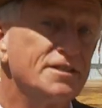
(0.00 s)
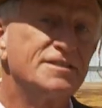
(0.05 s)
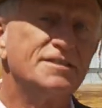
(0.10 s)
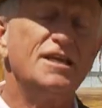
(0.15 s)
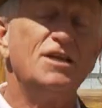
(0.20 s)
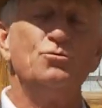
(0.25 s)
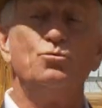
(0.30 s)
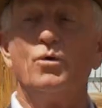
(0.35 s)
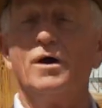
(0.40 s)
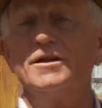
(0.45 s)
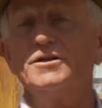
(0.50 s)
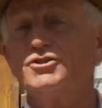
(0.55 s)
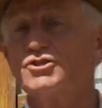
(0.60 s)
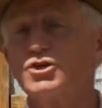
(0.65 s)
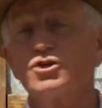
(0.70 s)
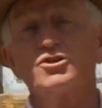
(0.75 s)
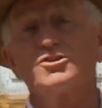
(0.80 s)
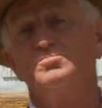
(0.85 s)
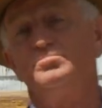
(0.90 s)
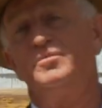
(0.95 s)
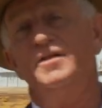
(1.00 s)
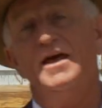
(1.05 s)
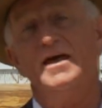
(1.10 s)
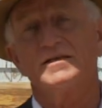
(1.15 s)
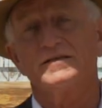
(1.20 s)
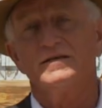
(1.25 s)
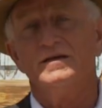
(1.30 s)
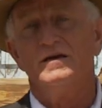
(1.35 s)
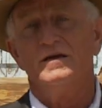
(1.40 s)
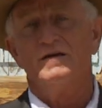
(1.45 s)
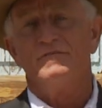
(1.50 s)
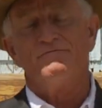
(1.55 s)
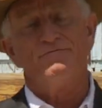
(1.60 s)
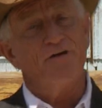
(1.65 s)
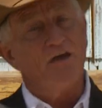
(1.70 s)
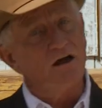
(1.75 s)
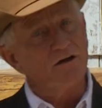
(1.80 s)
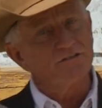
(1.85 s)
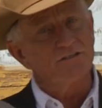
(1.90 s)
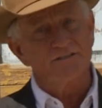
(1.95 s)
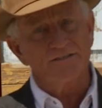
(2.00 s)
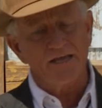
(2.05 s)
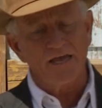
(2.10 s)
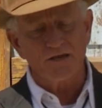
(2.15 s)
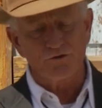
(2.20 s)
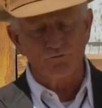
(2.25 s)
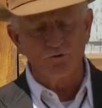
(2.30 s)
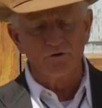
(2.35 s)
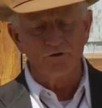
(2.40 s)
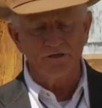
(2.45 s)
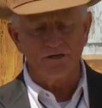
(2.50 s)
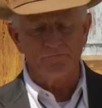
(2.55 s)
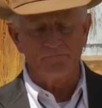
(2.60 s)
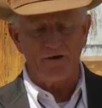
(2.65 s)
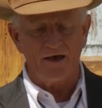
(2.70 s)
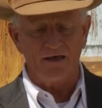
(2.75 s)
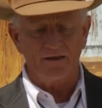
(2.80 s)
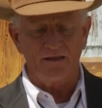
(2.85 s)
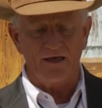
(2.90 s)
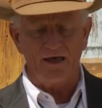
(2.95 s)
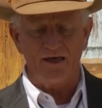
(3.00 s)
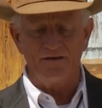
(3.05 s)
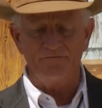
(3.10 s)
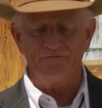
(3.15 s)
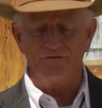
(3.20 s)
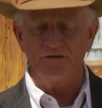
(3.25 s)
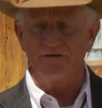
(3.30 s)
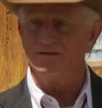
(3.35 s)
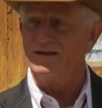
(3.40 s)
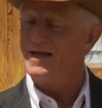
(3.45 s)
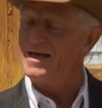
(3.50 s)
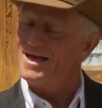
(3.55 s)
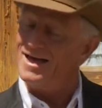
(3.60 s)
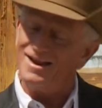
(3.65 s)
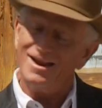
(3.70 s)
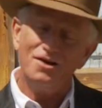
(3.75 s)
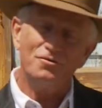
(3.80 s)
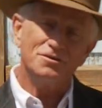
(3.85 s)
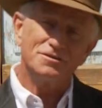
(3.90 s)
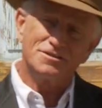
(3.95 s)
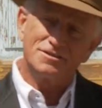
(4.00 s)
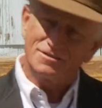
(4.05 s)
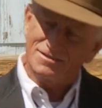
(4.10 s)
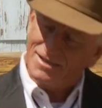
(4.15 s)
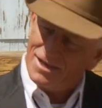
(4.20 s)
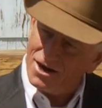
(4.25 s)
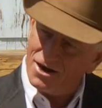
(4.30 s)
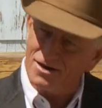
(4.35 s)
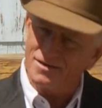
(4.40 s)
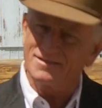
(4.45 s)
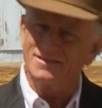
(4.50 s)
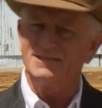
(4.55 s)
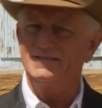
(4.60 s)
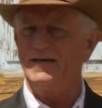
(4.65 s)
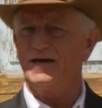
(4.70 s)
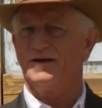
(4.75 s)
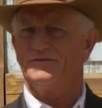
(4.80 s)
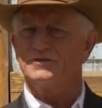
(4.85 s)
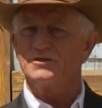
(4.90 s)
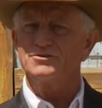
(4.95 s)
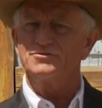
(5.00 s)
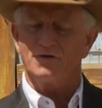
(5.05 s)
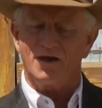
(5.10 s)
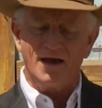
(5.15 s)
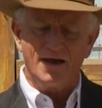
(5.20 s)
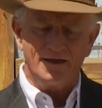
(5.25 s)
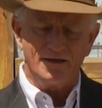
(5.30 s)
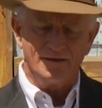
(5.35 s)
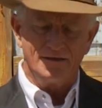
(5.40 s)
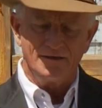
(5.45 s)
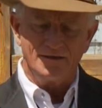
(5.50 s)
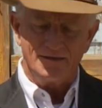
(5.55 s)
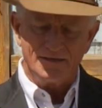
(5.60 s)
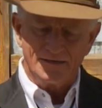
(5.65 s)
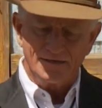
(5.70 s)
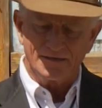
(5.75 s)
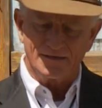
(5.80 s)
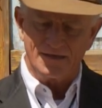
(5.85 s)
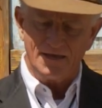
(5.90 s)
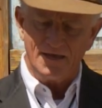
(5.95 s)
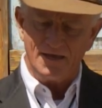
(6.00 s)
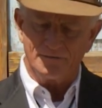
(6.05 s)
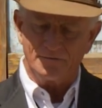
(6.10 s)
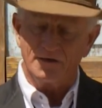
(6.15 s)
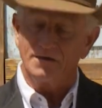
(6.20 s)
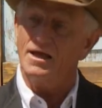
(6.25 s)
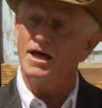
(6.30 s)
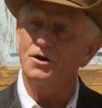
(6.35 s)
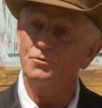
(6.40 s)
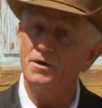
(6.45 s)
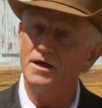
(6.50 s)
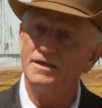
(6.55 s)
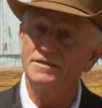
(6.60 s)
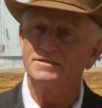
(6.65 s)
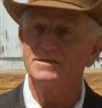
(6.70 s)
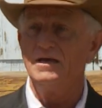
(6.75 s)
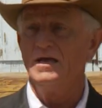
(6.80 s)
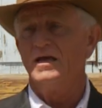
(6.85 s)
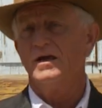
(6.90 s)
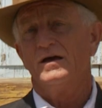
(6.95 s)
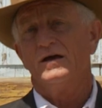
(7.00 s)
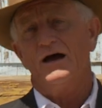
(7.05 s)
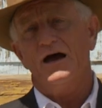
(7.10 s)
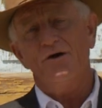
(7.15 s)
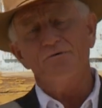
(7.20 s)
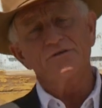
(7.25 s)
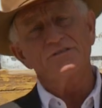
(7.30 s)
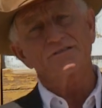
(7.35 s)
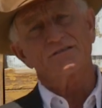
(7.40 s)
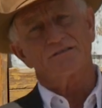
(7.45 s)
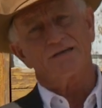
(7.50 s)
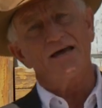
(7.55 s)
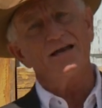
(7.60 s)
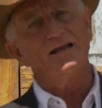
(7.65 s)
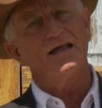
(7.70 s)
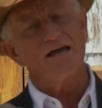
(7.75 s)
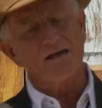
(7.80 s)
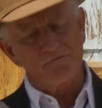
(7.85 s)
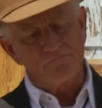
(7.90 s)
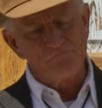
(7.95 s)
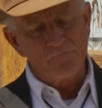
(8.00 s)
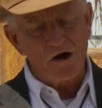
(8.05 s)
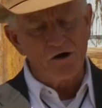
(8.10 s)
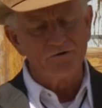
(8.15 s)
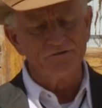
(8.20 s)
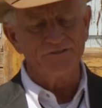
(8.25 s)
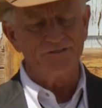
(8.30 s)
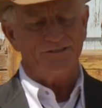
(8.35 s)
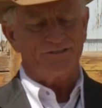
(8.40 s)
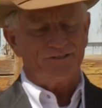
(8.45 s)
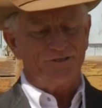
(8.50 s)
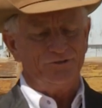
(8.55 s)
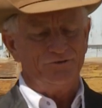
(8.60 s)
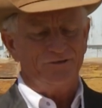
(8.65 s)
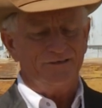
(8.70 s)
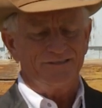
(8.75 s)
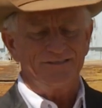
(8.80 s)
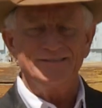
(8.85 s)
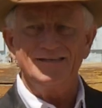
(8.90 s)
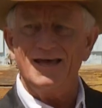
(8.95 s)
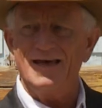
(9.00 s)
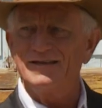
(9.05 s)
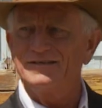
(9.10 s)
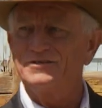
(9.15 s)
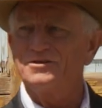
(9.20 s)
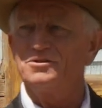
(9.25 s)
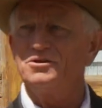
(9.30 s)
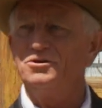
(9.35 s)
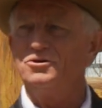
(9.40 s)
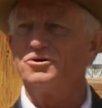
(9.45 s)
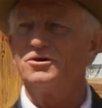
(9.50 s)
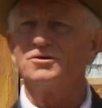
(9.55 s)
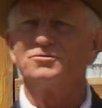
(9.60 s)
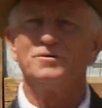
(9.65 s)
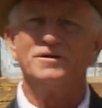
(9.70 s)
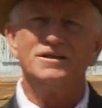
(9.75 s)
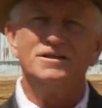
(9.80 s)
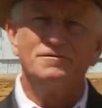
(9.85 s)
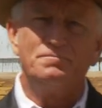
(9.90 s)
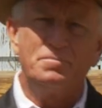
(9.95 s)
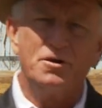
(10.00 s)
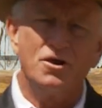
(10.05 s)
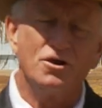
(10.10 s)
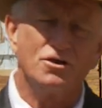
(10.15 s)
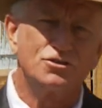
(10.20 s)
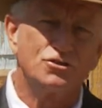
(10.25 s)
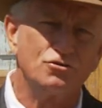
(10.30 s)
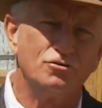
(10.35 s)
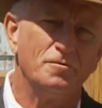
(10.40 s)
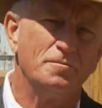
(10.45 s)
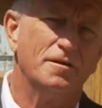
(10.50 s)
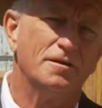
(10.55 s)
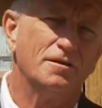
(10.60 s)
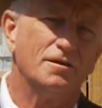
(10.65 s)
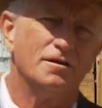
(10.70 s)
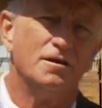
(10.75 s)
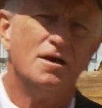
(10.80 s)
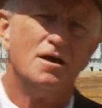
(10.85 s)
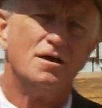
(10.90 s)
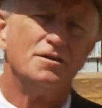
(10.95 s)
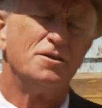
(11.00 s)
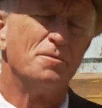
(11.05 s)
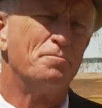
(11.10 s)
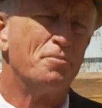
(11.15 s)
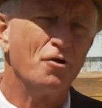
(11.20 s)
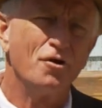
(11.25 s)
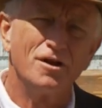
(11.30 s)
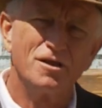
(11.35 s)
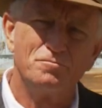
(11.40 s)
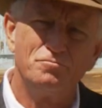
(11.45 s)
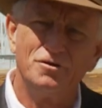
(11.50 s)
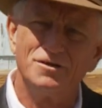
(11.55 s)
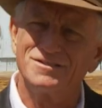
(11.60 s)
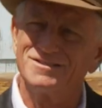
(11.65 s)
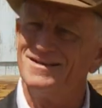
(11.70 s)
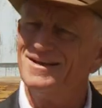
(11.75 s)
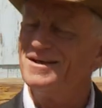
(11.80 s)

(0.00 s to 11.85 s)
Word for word: seen one church plant failed to take root in my life, and I was scared to death to try it again. In a lot of ways, I was kind of like Moses who had said to the Lord when he appeared to him in the, the burning bush,